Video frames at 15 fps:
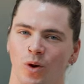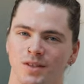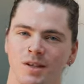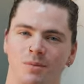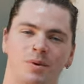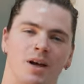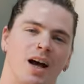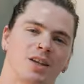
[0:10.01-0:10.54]
What's
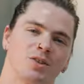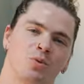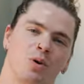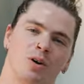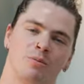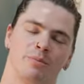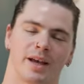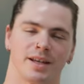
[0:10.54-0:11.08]
up guys,
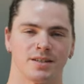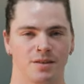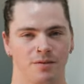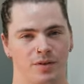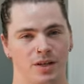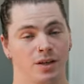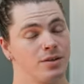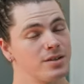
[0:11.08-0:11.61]
welcome back to the
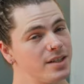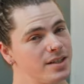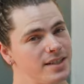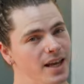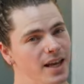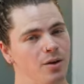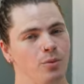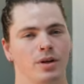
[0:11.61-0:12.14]
video.
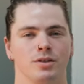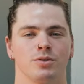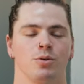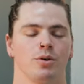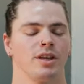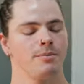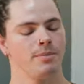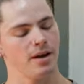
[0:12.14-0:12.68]
Today we are
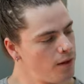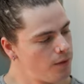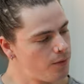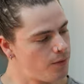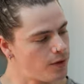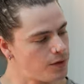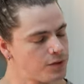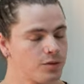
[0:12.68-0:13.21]
talking about
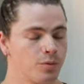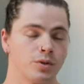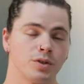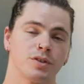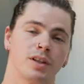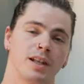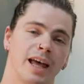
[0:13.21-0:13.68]
this, which is the